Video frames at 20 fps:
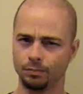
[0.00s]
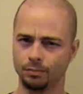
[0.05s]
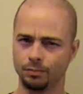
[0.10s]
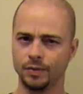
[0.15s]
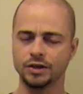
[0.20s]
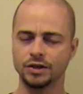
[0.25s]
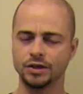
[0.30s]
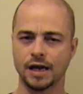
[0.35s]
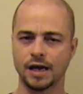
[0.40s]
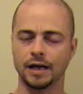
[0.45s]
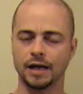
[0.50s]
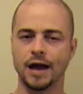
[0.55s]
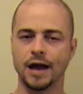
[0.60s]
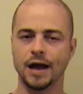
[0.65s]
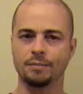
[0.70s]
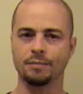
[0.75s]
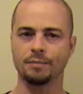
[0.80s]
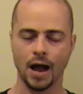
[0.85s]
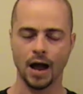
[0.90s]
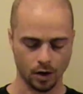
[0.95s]
inside
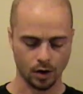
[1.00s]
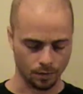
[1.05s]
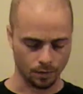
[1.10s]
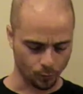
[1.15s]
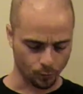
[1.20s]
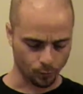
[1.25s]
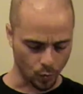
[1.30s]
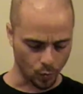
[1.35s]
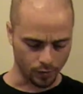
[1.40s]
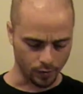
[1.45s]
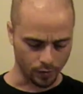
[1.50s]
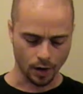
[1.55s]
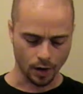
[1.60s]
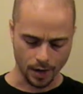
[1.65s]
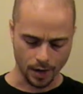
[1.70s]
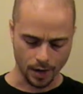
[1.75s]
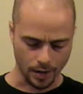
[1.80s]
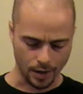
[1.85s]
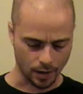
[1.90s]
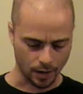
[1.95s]
linebacker, one of their
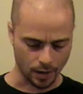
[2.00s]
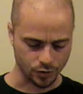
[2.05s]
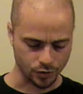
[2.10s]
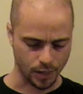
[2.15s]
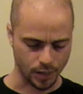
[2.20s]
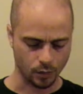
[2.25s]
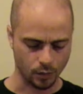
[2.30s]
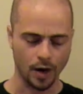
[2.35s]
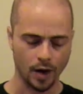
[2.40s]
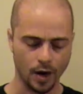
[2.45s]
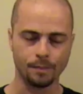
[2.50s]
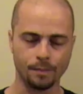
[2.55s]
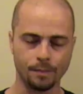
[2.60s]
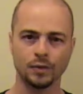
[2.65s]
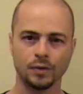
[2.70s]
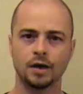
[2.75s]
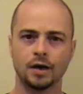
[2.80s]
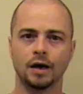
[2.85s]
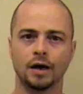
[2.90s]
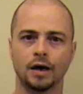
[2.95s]
linebackers anyway,
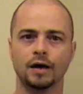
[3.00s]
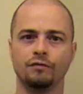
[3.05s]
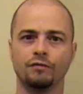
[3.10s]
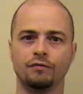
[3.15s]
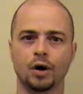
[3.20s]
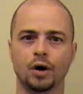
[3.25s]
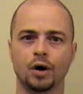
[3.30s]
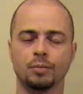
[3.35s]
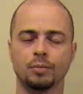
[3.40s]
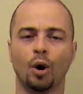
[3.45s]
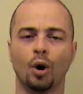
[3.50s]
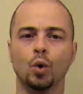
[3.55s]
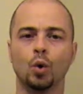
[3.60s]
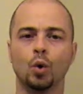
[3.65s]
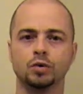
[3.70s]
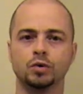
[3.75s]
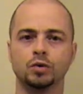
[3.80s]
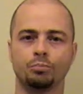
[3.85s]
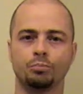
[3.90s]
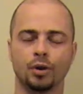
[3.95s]
very
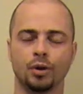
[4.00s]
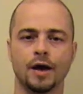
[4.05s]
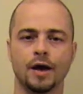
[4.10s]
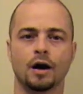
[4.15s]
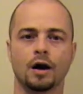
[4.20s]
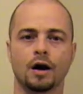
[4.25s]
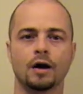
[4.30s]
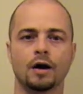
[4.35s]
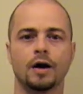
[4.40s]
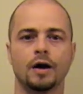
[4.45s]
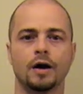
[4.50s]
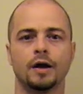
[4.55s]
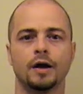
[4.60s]
potent player.